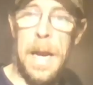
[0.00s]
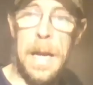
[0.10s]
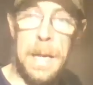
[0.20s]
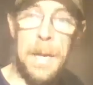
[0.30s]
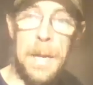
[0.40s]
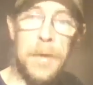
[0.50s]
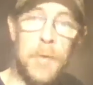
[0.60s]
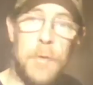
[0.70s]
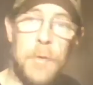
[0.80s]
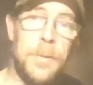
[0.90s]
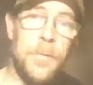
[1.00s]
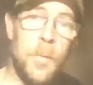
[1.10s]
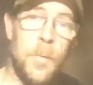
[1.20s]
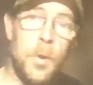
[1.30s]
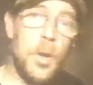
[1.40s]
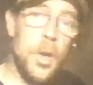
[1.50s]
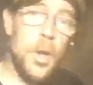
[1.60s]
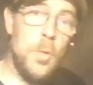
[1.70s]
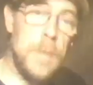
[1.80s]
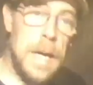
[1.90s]
and they make traps for
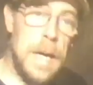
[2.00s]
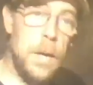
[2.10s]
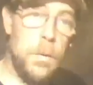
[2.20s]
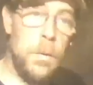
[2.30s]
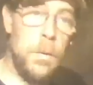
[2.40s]
coon now